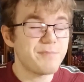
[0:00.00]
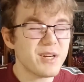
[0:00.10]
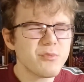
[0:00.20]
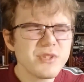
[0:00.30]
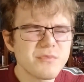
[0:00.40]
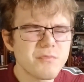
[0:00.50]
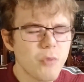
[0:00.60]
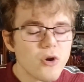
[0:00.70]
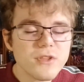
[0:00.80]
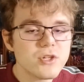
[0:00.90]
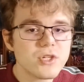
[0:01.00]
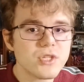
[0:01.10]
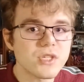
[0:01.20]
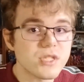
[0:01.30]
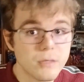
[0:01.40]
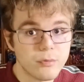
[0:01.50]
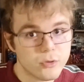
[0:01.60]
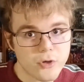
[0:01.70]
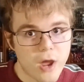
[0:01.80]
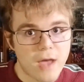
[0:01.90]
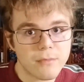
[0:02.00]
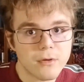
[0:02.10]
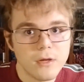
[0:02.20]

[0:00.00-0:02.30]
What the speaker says: But it was more than just a simple trap.